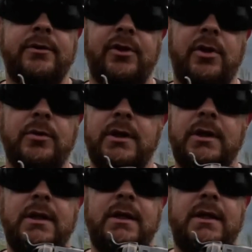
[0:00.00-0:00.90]
So,
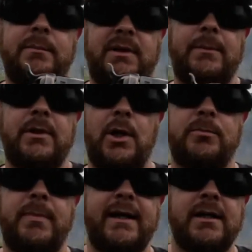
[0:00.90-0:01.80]
but I'm gonna
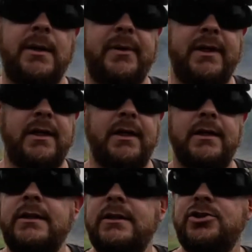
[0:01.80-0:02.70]
load them back up
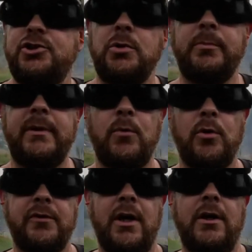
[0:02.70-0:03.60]
and shoot a little bit
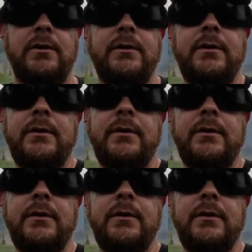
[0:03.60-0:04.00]
more for y'all.